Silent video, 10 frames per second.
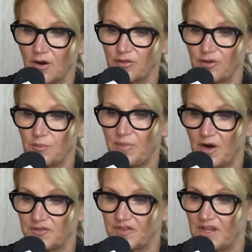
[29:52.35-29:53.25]
Arthur
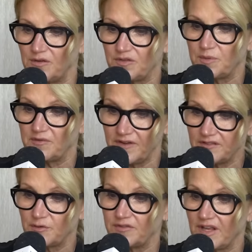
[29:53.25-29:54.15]
Barsky, who's a
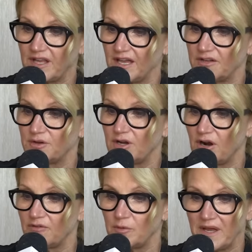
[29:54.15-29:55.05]
professor of psychiatry at
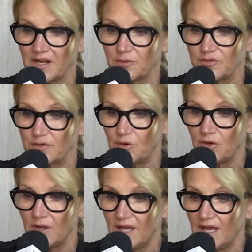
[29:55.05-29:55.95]
Harvard Medical School,